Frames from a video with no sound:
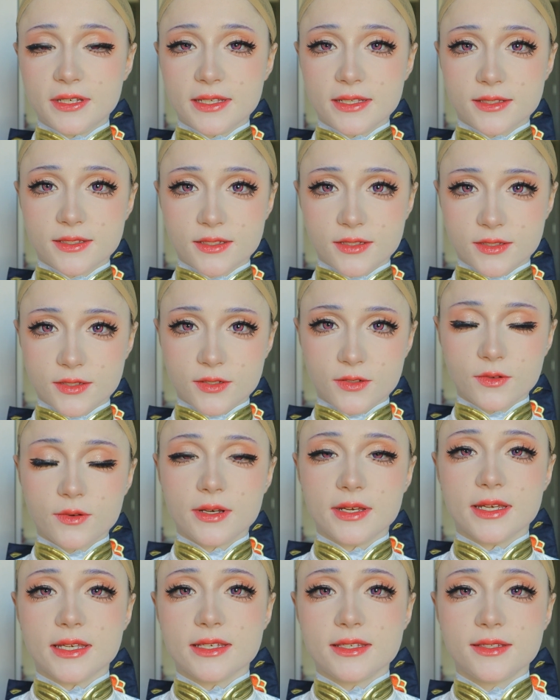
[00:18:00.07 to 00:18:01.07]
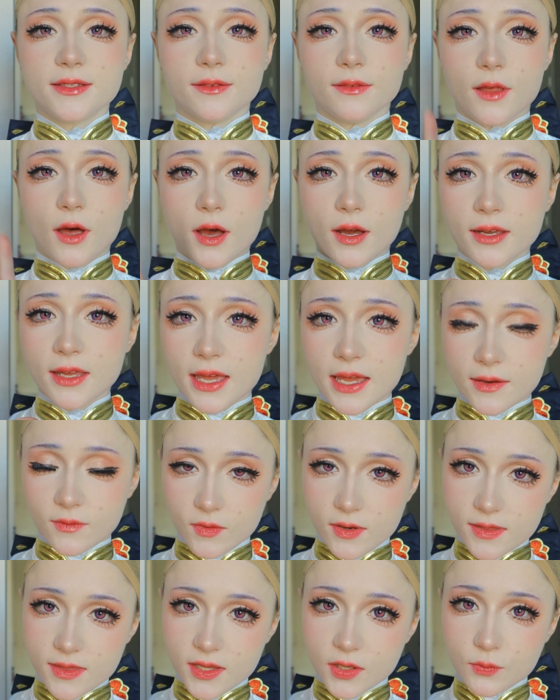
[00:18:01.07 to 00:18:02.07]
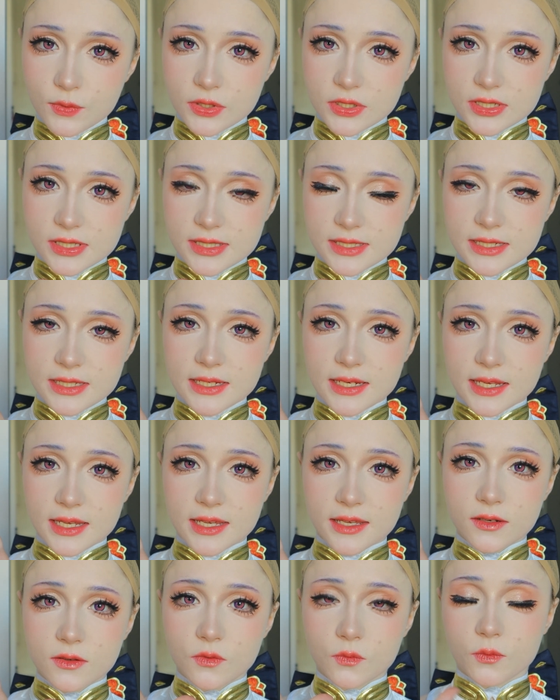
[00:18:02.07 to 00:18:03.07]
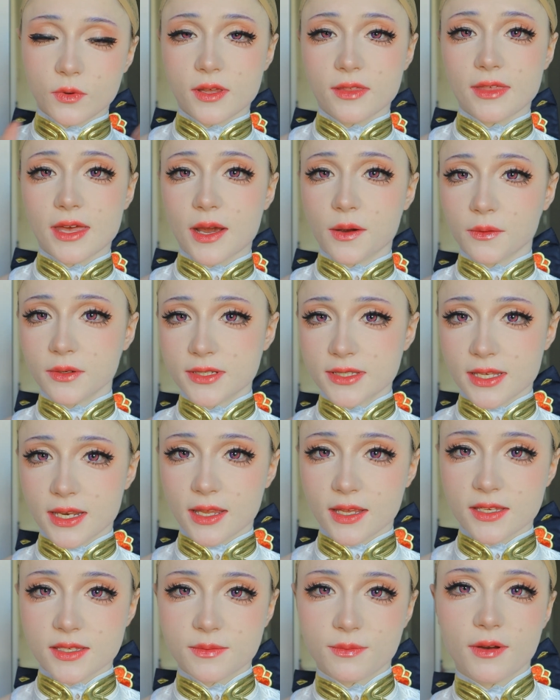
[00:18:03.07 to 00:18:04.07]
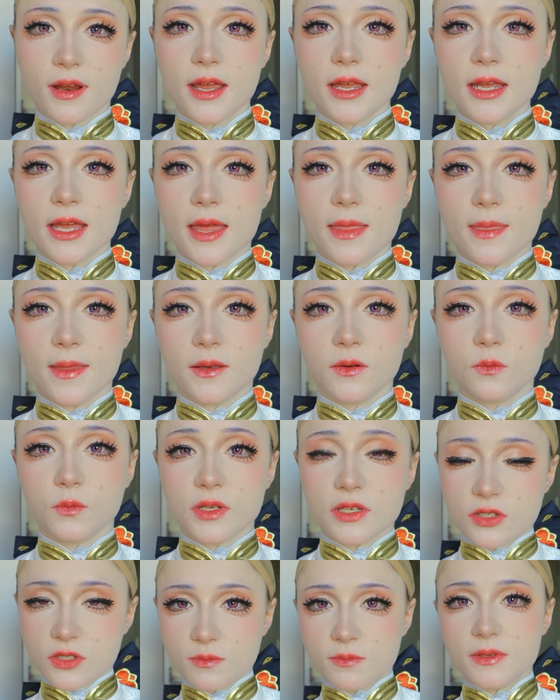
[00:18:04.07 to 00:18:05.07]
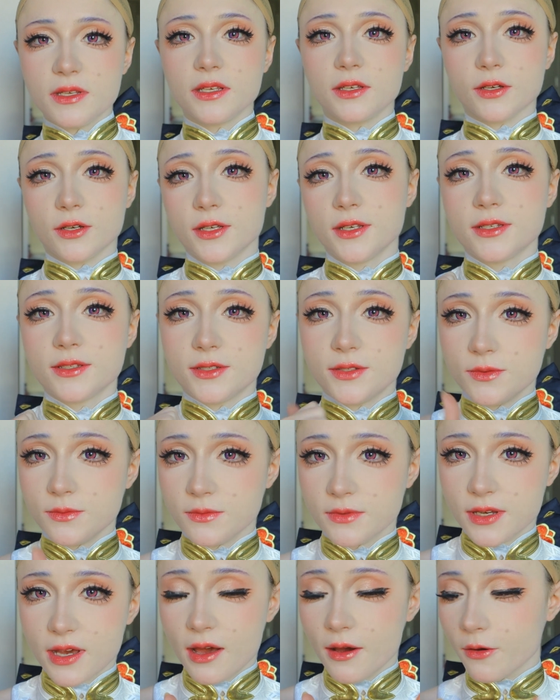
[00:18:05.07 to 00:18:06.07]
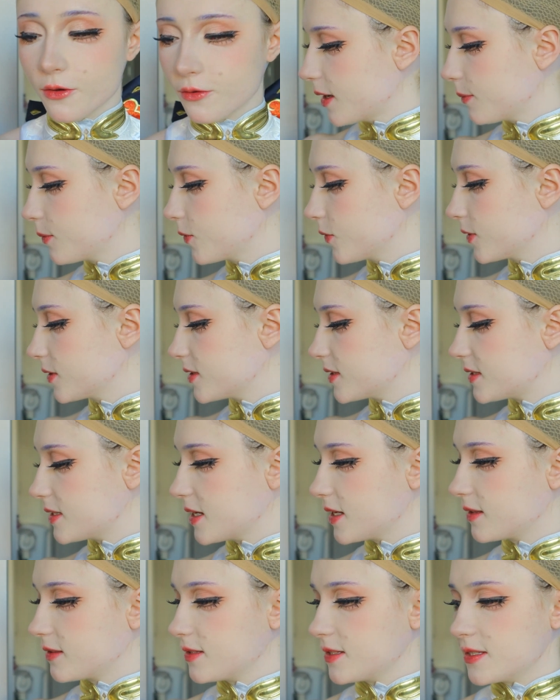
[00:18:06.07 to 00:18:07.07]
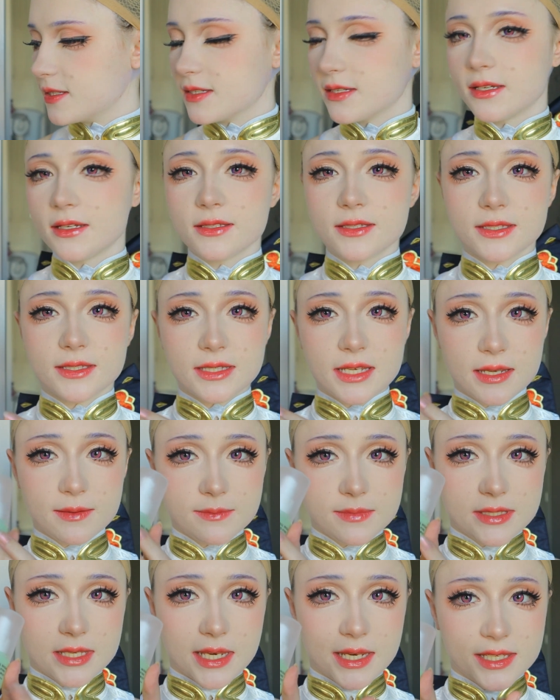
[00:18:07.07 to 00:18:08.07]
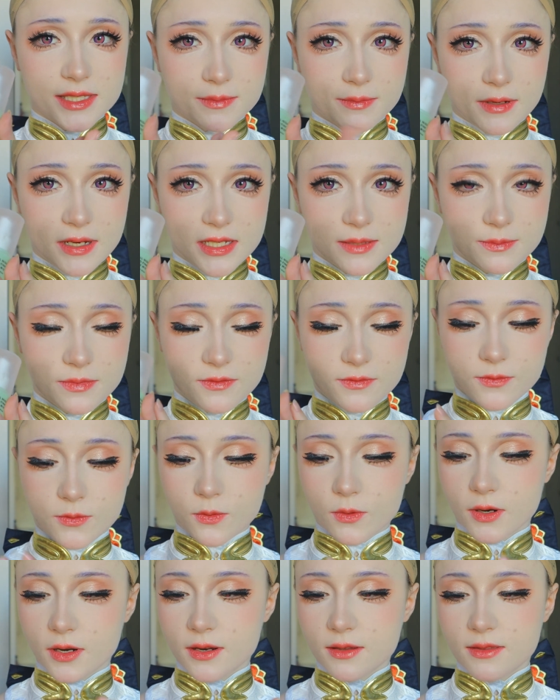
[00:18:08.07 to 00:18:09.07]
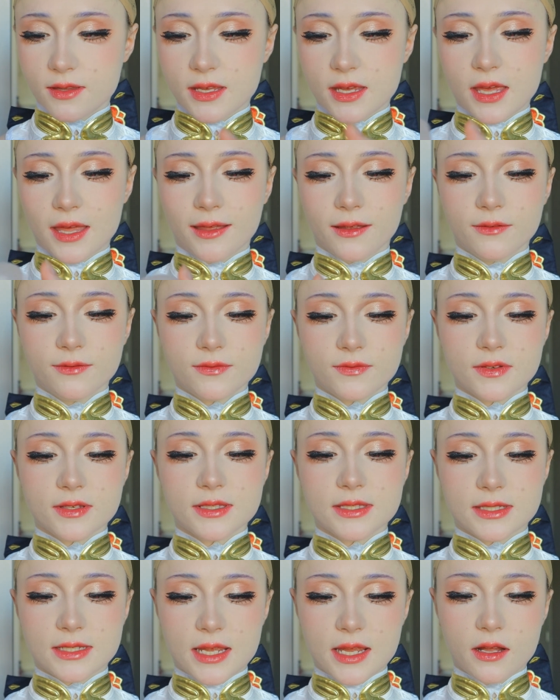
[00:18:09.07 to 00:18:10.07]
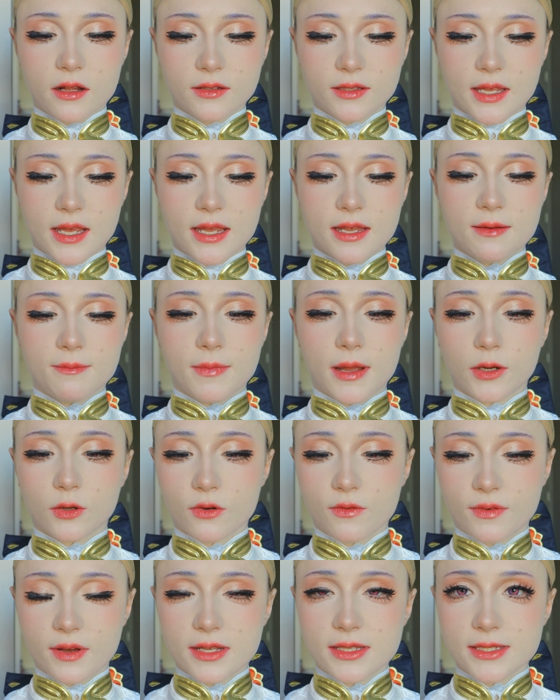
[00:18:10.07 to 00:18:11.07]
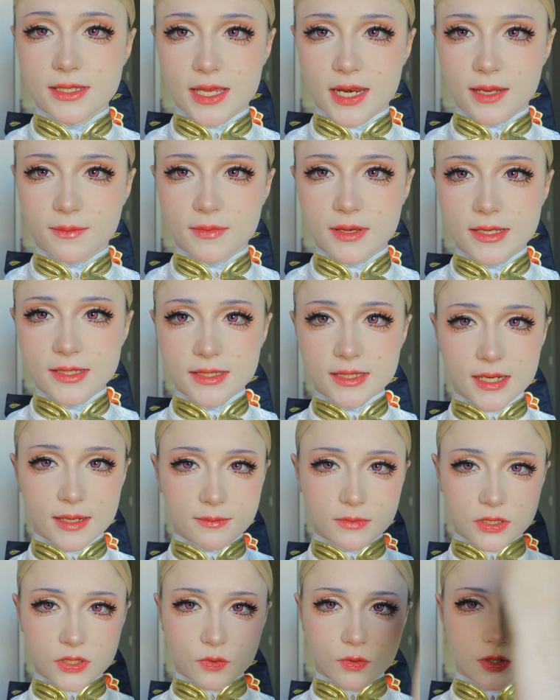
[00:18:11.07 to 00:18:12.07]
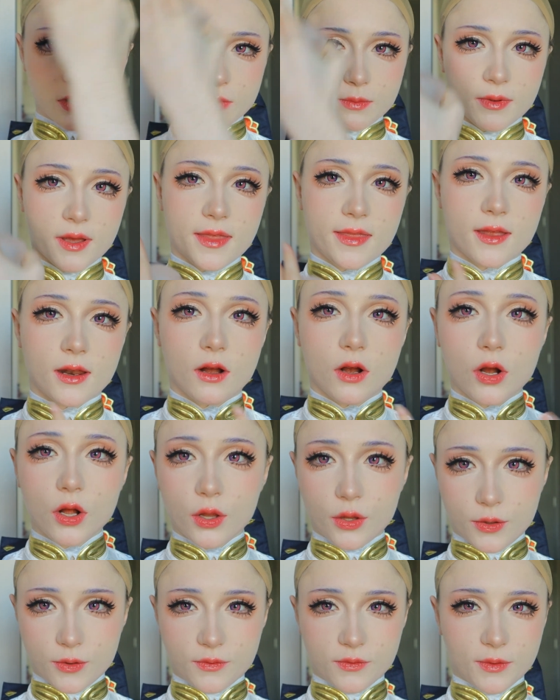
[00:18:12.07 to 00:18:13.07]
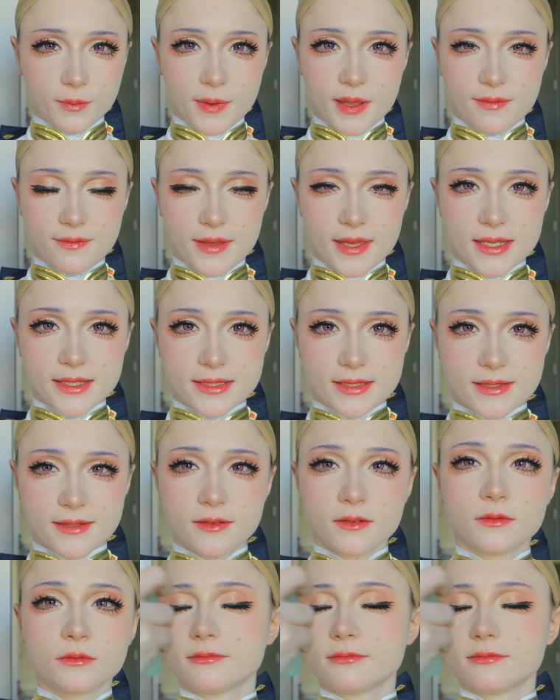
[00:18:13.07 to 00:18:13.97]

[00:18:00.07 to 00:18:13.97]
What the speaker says: need to do is lock everything we just did in with our setting spray, and then we should be good to go. I'm going to take the same setting spray as before, the e.l.f. Stay All Night Microfine Setting Mist, and I'm just going to apply that all over my face.